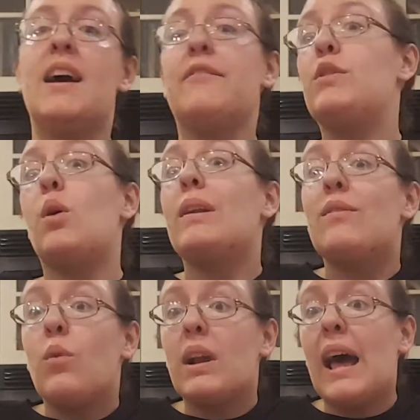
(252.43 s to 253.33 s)
If you don't
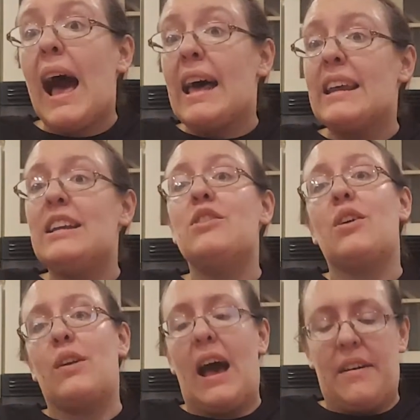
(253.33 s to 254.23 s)
even want to add any, you
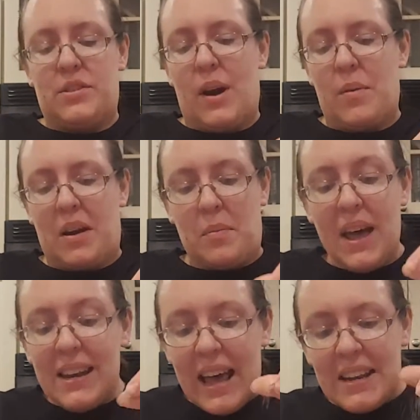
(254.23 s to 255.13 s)
don't have to. I
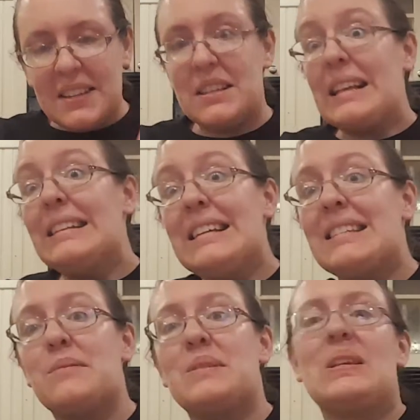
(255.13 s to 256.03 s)
recommend adding at
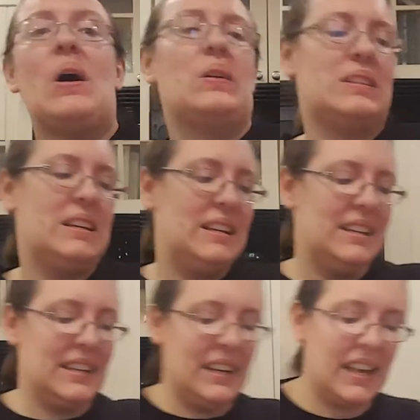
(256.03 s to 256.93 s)
least some salt.
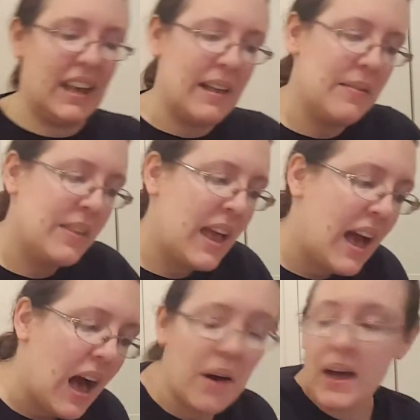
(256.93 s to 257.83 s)

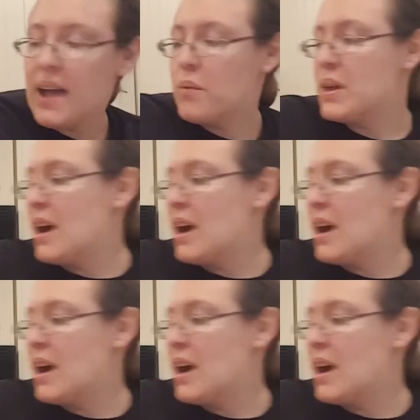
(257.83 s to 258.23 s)
Okay, we